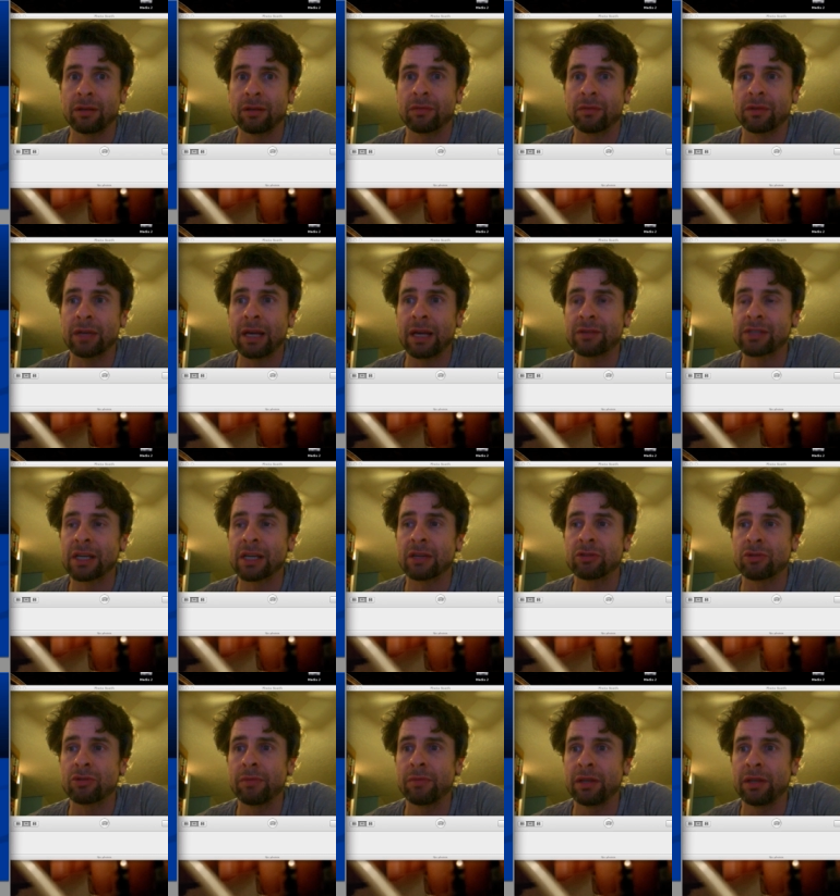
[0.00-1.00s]
how's that
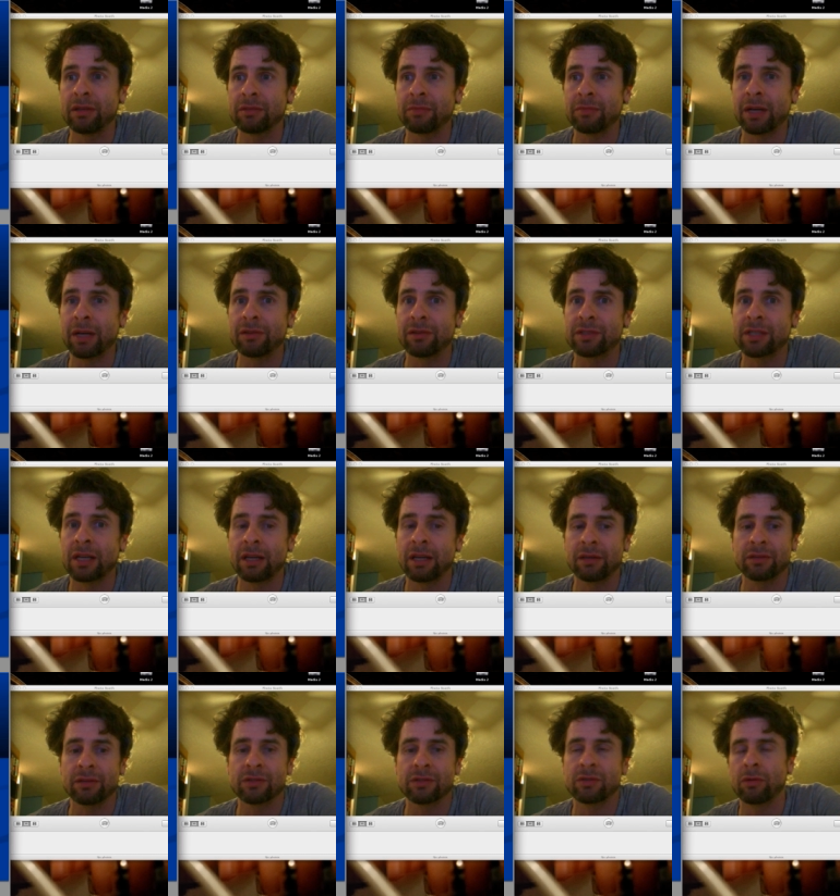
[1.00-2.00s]
contributing to my understanding
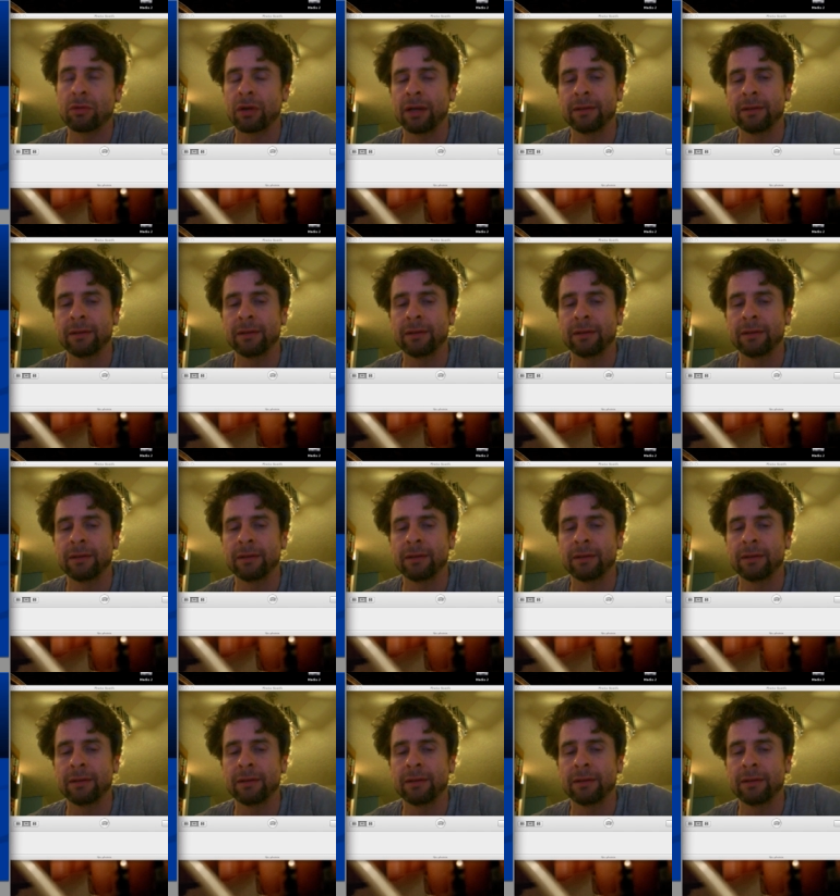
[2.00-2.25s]
of the story?